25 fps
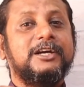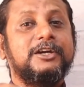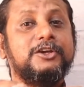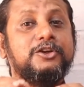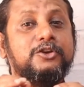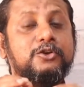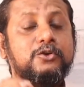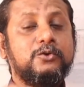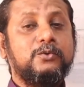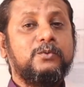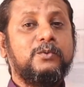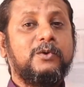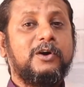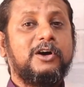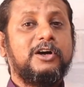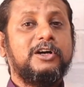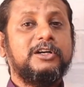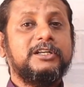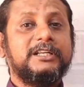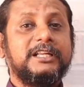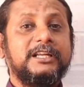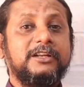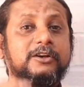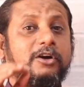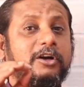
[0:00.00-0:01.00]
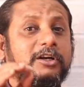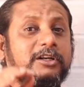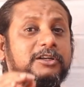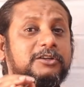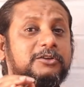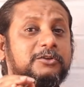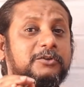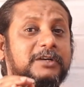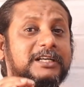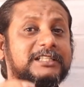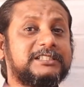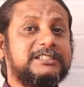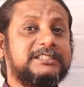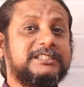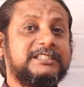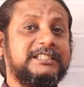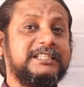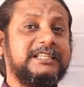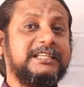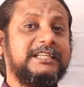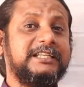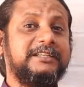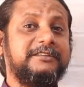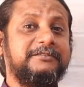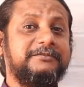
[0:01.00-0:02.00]
you want in order to
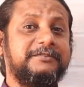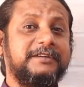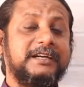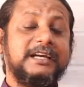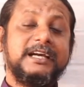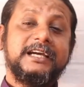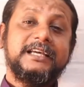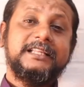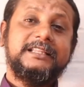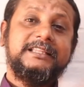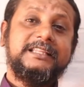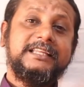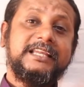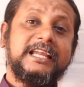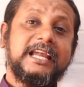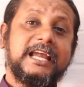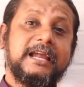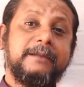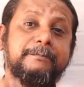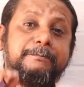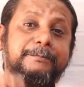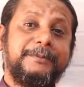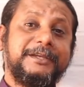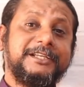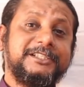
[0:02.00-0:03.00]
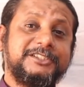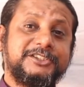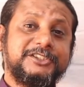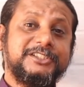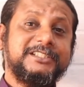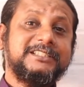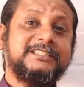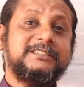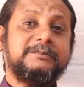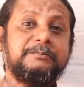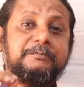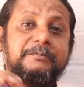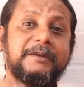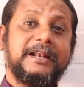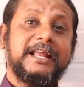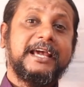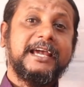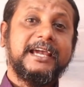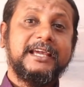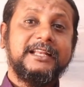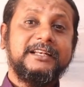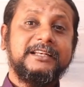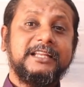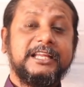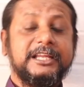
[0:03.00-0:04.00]
achieve the ambitious
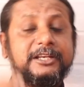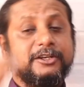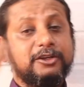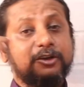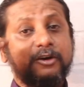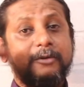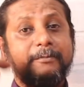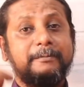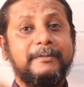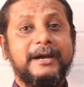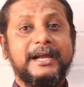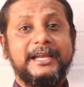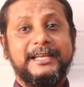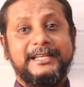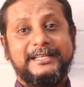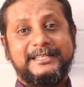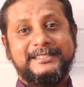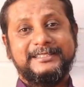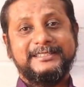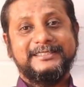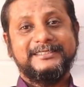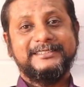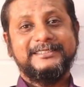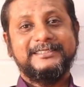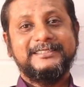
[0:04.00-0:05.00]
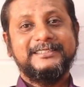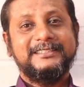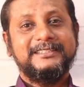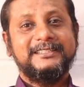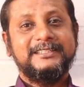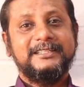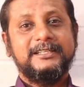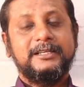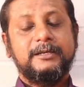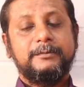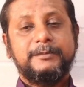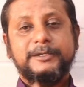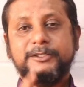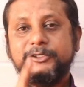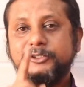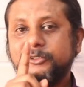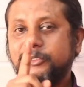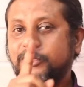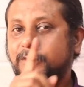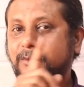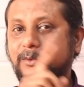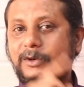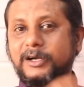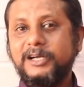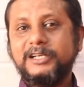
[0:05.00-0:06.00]
plan in your mind. But you
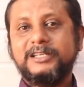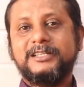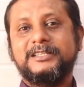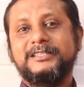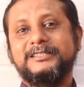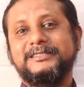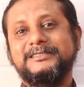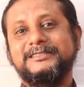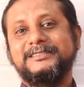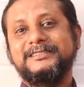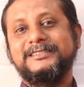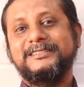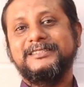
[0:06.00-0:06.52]
know what?